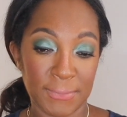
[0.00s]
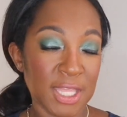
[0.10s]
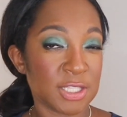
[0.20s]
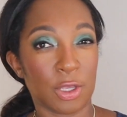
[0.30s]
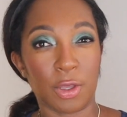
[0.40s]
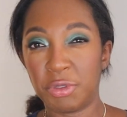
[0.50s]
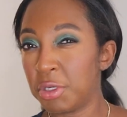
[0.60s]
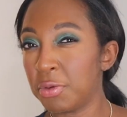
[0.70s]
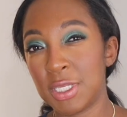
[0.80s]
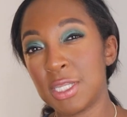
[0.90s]
That's all. You
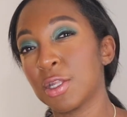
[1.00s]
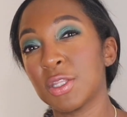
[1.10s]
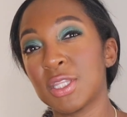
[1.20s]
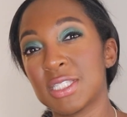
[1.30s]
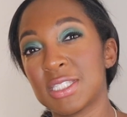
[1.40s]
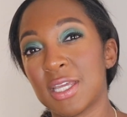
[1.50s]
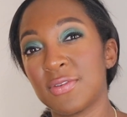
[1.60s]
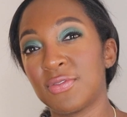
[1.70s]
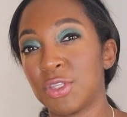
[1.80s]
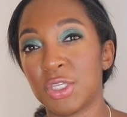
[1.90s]
don't need all of this
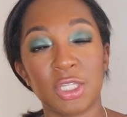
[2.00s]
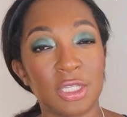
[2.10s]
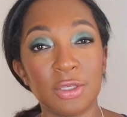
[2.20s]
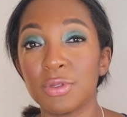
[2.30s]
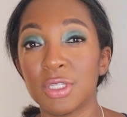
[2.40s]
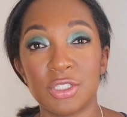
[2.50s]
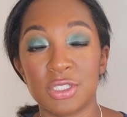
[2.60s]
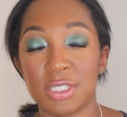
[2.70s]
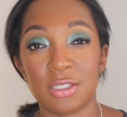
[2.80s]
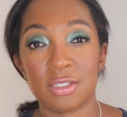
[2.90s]
stuff. You could literally
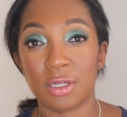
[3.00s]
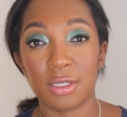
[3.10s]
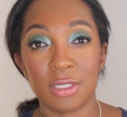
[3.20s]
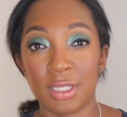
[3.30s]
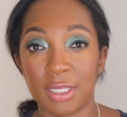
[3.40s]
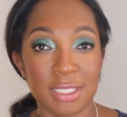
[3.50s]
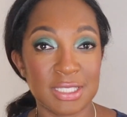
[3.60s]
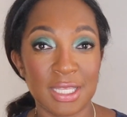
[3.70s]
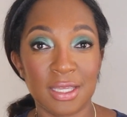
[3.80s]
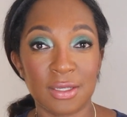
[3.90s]
just get started, like I
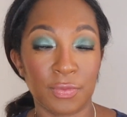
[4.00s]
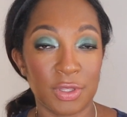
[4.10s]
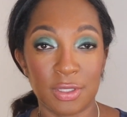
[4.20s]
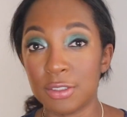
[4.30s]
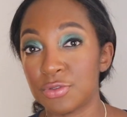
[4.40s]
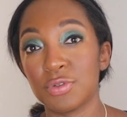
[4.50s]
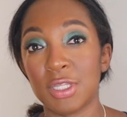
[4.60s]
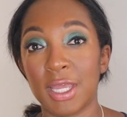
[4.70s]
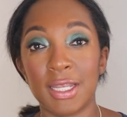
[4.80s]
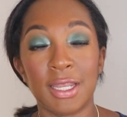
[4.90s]
said, with natural
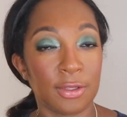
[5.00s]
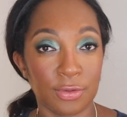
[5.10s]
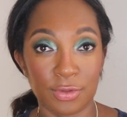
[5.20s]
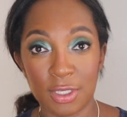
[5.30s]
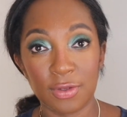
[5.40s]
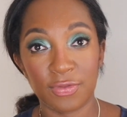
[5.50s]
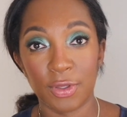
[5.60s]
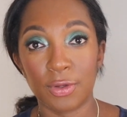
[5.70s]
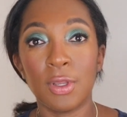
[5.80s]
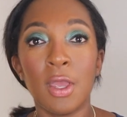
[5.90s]
light and your cell
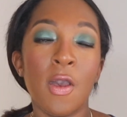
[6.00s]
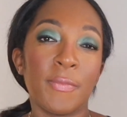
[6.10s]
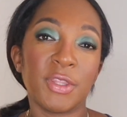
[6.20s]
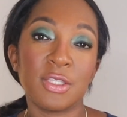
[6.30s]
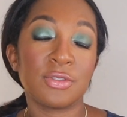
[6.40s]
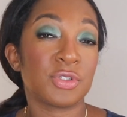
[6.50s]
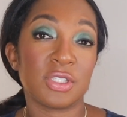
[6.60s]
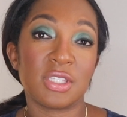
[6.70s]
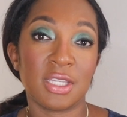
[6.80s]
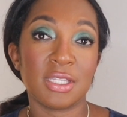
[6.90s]
phone. But these are
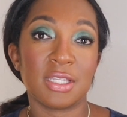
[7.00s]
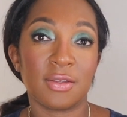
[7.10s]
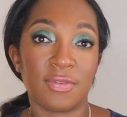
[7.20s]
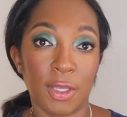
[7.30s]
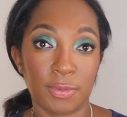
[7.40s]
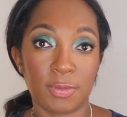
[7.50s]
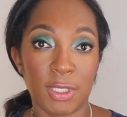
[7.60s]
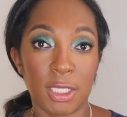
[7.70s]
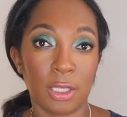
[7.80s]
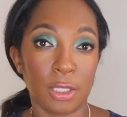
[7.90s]
just things that have helped
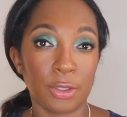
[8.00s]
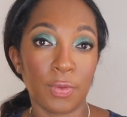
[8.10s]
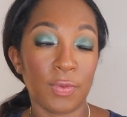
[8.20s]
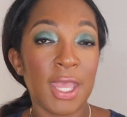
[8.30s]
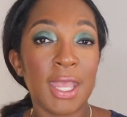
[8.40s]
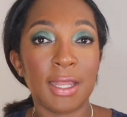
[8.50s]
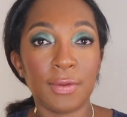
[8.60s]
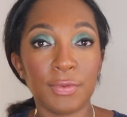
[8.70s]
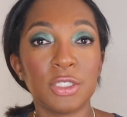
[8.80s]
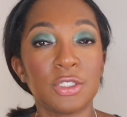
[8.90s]
me along the way, and
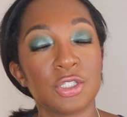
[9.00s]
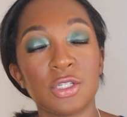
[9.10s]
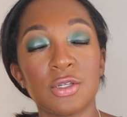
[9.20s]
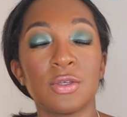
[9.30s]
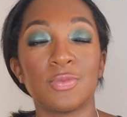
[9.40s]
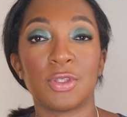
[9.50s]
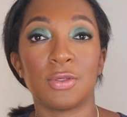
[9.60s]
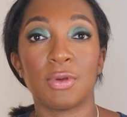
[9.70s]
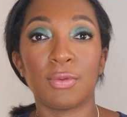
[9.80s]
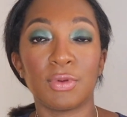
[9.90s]
I wanted to share them with
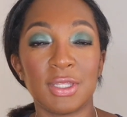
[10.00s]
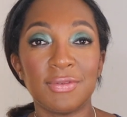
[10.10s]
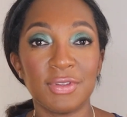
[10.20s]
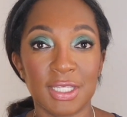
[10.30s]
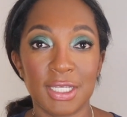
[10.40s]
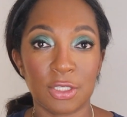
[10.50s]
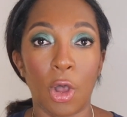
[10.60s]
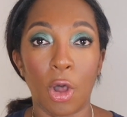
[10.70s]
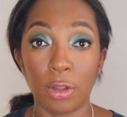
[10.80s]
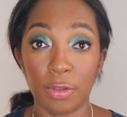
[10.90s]
you. I will leave a link
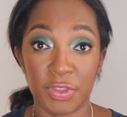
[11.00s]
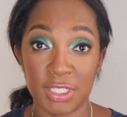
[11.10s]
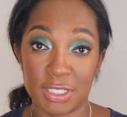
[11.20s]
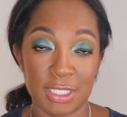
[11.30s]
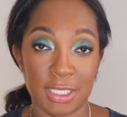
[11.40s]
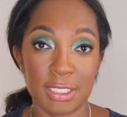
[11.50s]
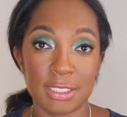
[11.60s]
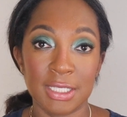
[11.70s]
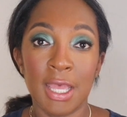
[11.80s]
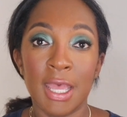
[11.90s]
to all of these
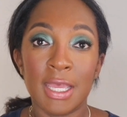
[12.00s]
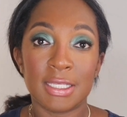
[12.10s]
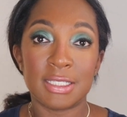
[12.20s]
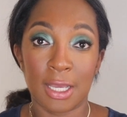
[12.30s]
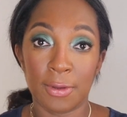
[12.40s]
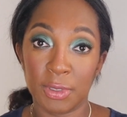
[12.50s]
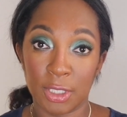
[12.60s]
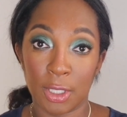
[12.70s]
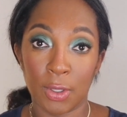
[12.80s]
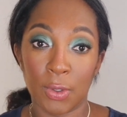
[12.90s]
things down
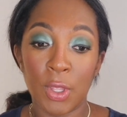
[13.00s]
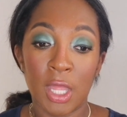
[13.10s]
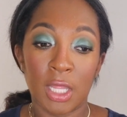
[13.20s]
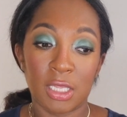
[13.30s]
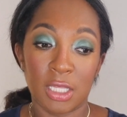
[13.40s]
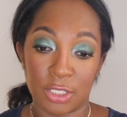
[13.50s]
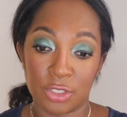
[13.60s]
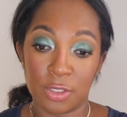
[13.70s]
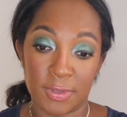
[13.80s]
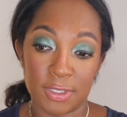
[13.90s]
below. Let's
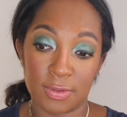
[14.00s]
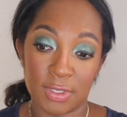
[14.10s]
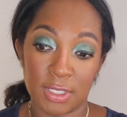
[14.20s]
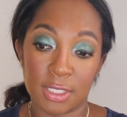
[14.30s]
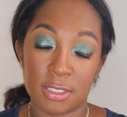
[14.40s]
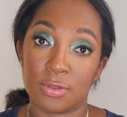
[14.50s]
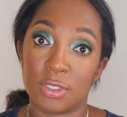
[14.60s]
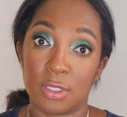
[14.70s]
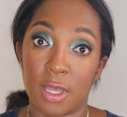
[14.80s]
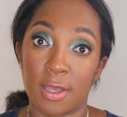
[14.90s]
jump into it because
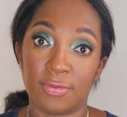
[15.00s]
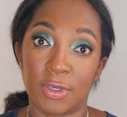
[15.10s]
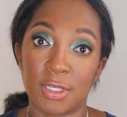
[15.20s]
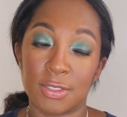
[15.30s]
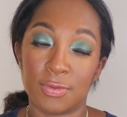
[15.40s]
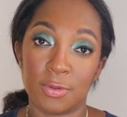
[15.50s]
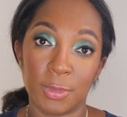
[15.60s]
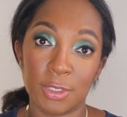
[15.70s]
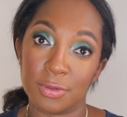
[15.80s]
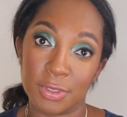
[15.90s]
there's a lot, friends. When you've
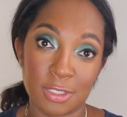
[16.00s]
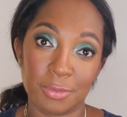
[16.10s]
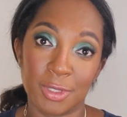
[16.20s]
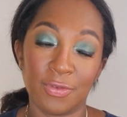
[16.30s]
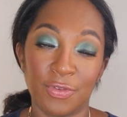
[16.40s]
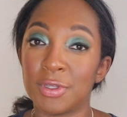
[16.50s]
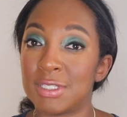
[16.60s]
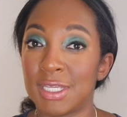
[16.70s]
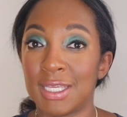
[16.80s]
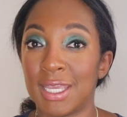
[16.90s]
been doing something for a
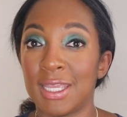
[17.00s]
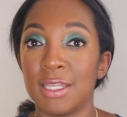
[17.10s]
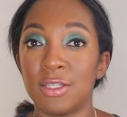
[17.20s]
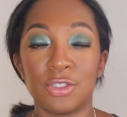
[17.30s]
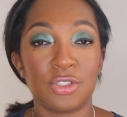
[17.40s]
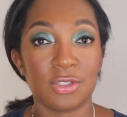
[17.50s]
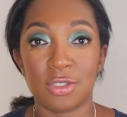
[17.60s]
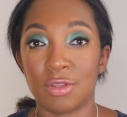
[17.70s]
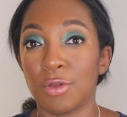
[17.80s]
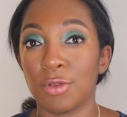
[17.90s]
decade, you
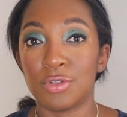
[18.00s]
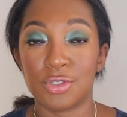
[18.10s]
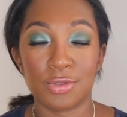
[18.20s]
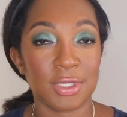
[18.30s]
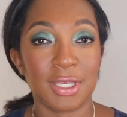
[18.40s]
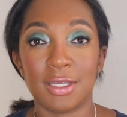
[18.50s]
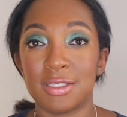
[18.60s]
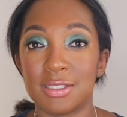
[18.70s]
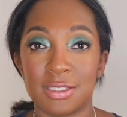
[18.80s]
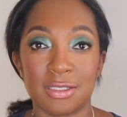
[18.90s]
just learn
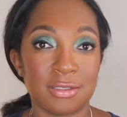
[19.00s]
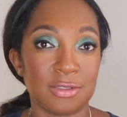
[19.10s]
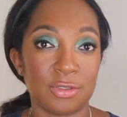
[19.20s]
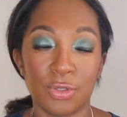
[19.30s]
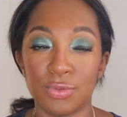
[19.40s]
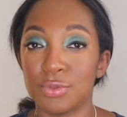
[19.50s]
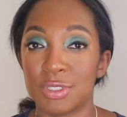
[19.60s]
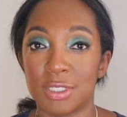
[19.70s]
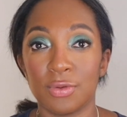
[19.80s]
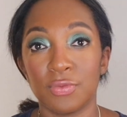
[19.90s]
shortcuts and
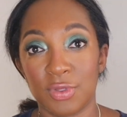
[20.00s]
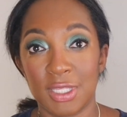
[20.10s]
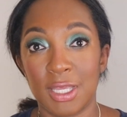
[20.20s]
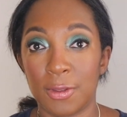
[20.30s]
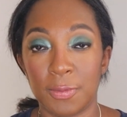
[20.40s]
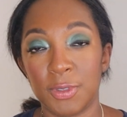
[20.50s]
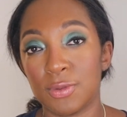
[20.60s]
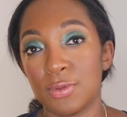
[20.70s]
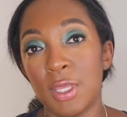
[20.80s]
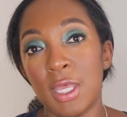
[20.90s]
tools that'll really help
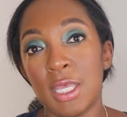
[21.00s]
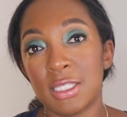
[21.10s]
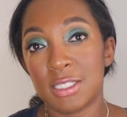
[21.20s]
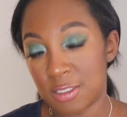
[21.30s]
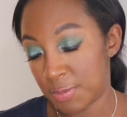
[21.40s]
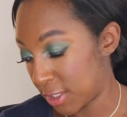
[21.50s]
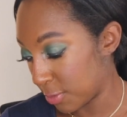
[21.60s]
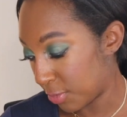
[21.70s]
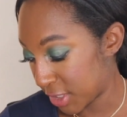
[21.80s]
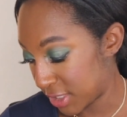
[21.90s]
you to speed
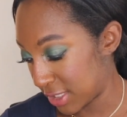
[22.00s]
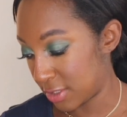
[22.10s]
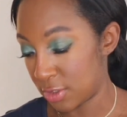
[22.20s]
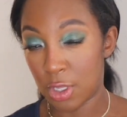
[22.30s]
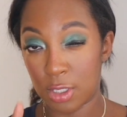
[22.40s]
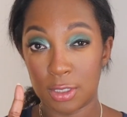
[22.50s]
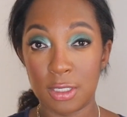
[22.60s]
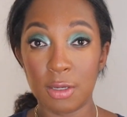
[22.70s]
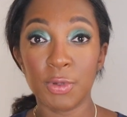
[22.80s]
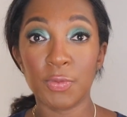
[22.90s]
the process along.
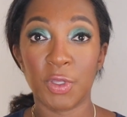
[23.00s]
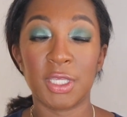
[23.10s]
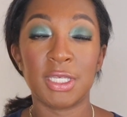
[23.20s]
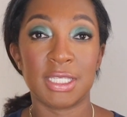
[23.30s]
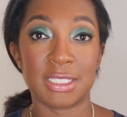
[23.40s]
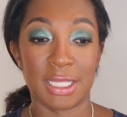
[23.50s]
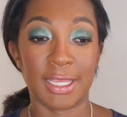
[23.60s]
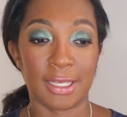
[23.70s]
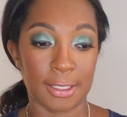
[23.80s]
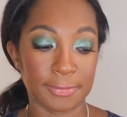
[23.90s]
Number one is
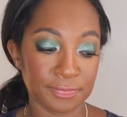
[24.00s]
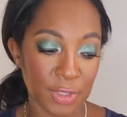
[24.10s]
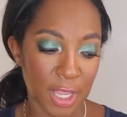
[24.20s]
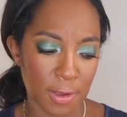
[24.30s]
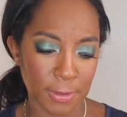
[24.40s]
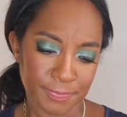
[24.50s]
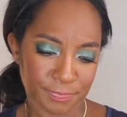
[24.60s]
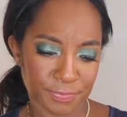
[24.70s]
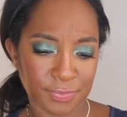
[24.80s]
lighting. Now,